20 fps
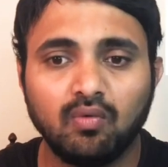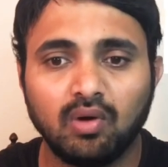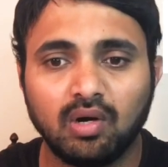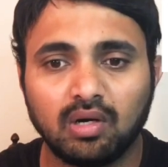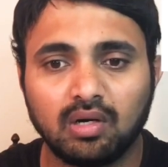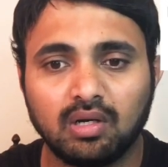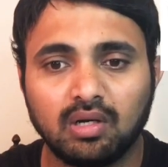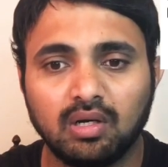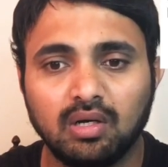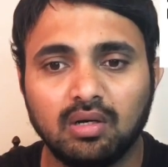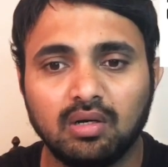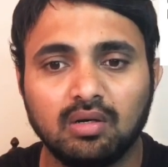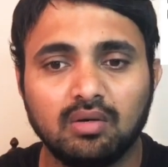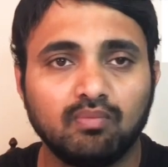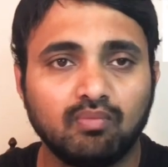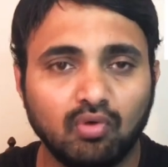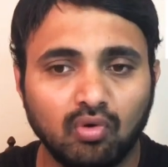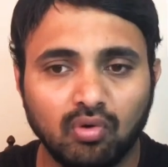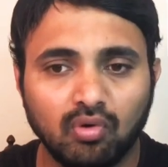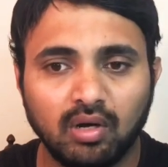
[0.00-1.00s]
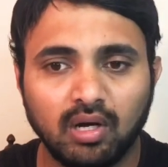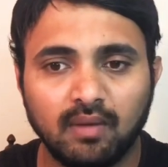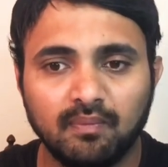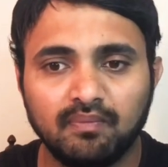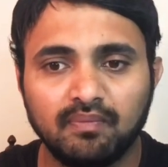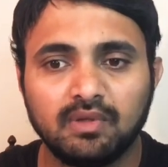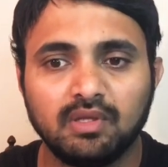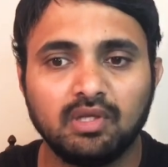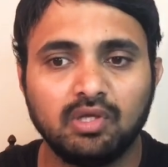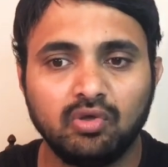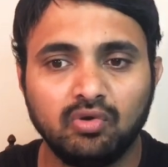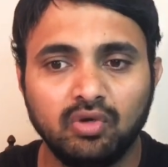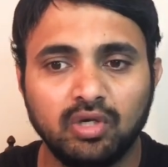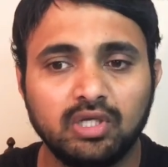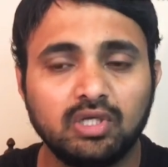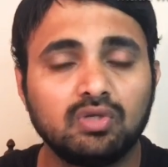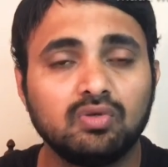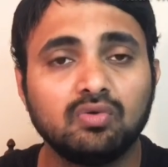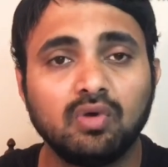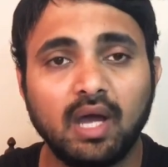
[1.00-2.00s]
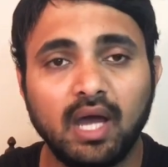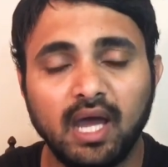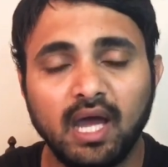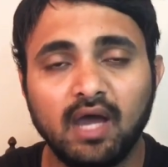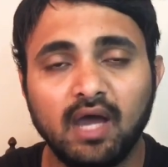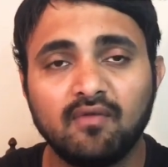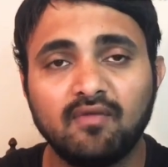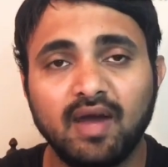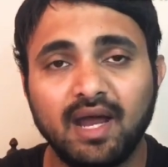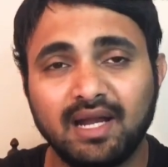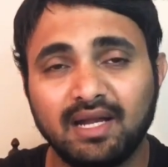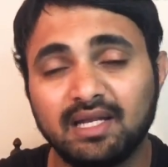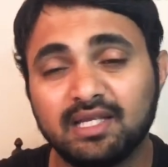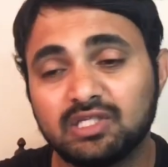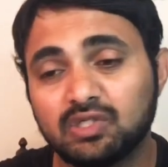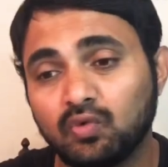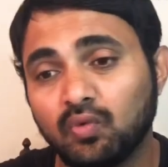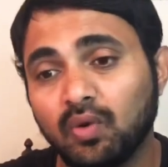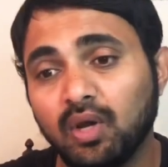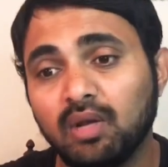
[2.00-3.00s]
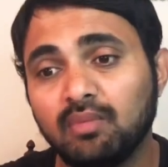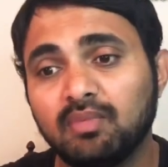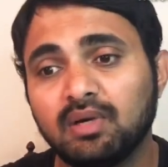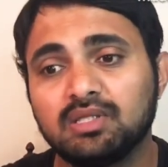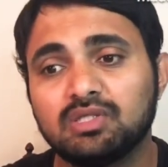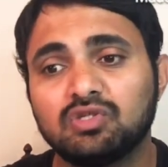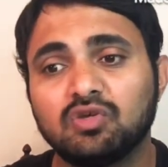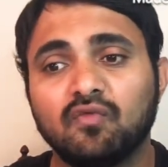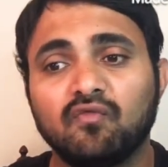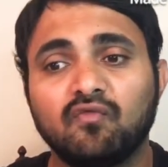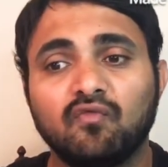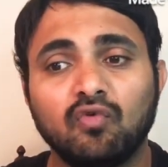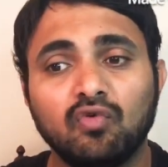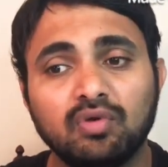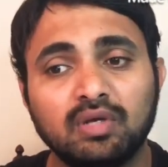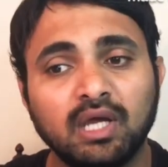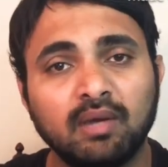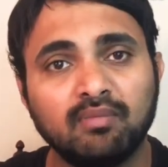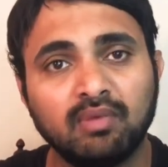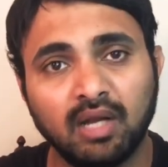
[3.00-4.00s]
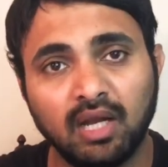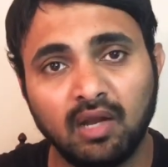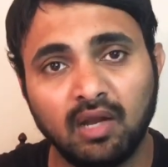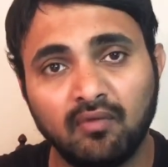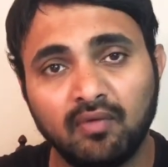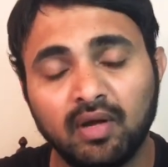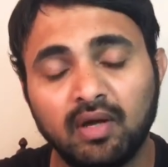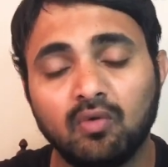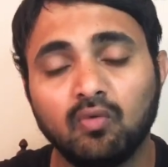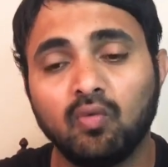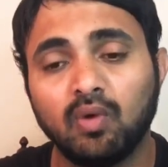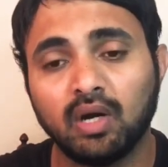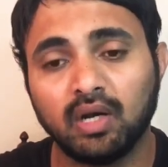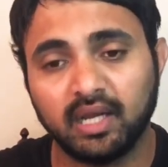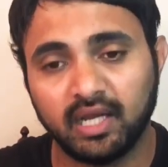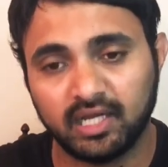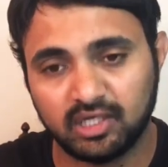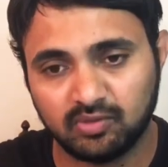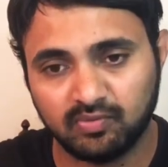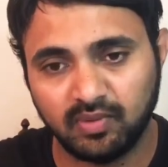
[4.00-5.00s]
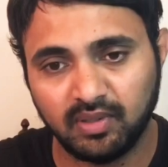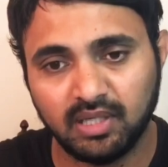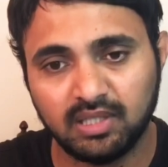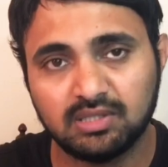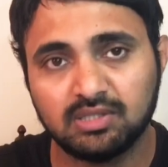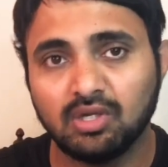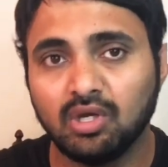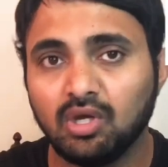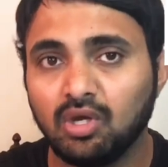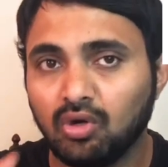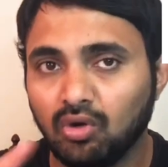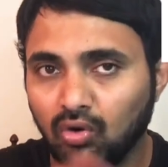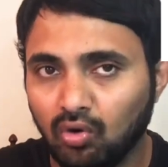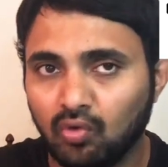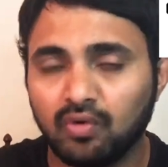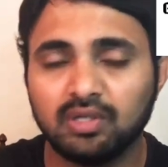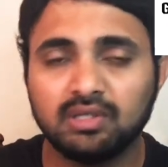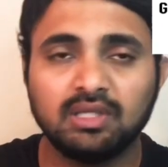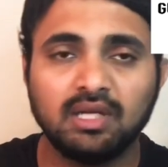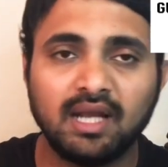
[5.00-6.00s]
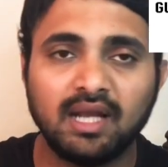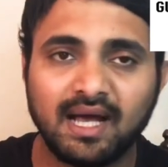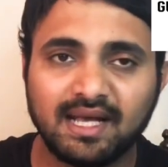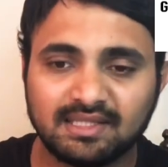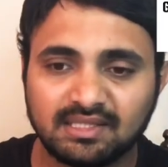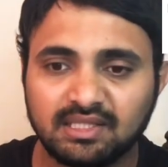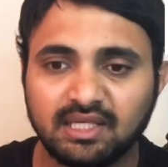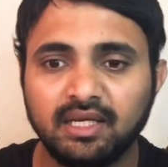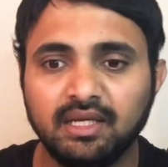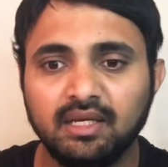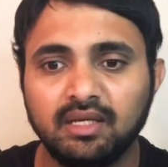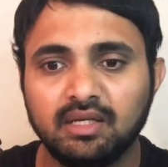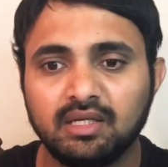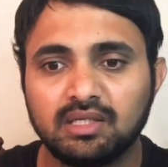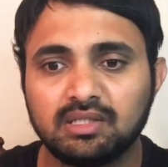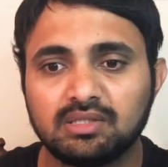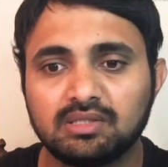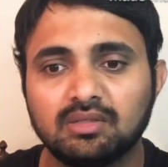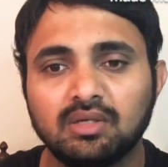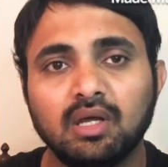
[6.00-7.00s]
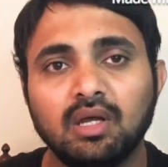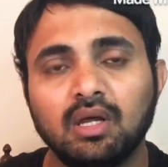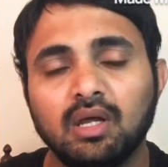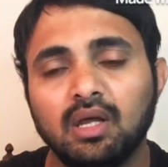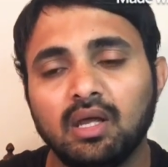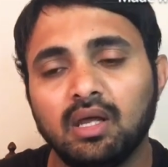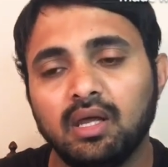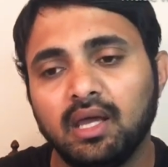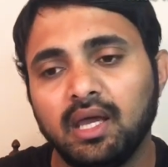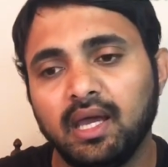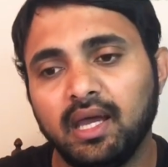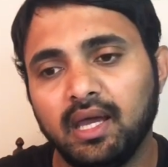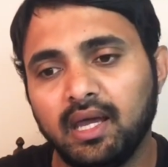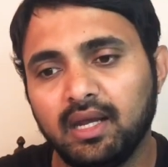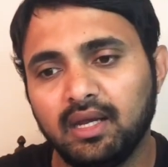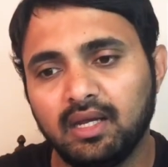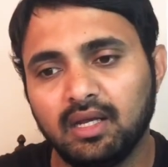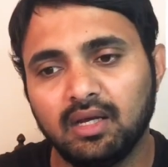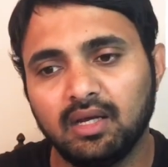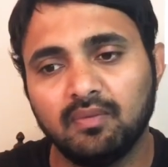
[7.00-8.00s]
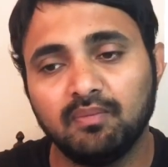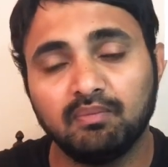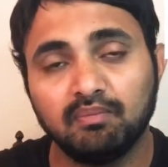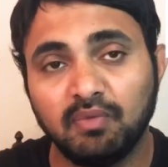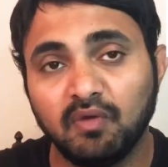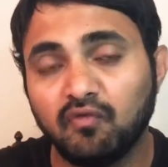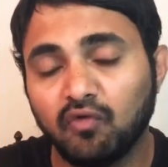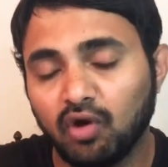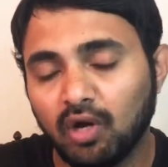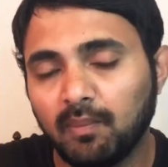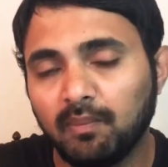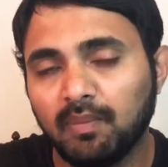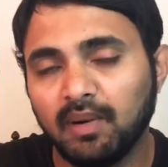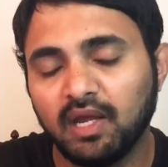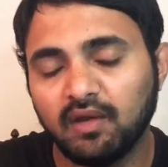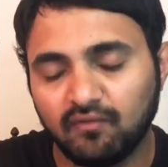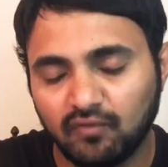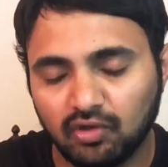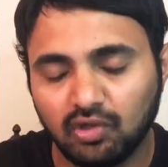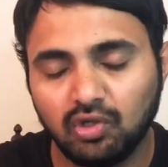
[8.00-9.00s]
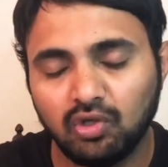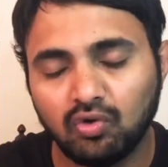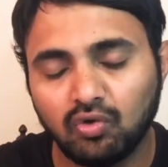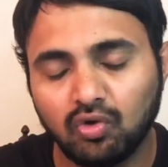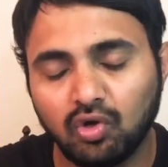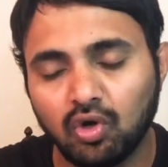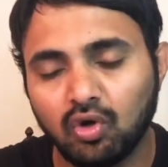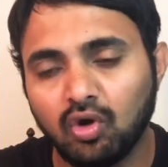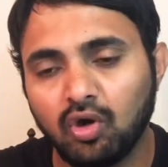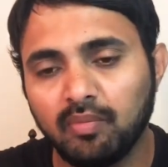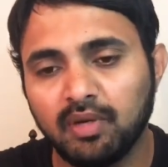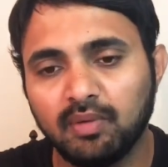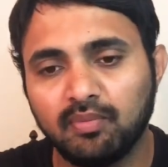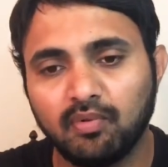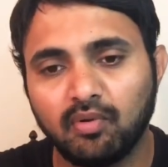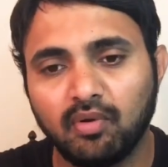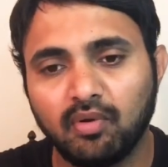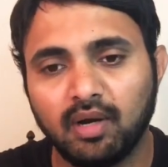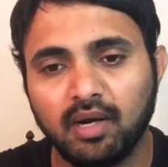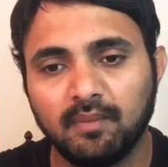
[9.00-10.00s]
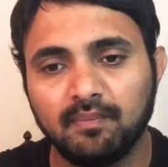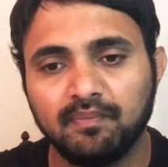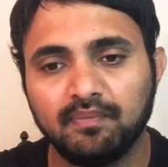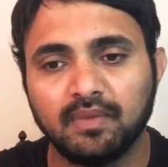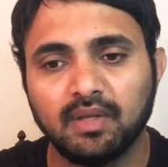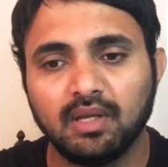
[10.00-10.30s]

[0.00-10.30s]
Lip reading: worker program. You need to have at least 12 months of full-time relevant work experience over the last 10 years and before applying for the Yukon Nominee Program.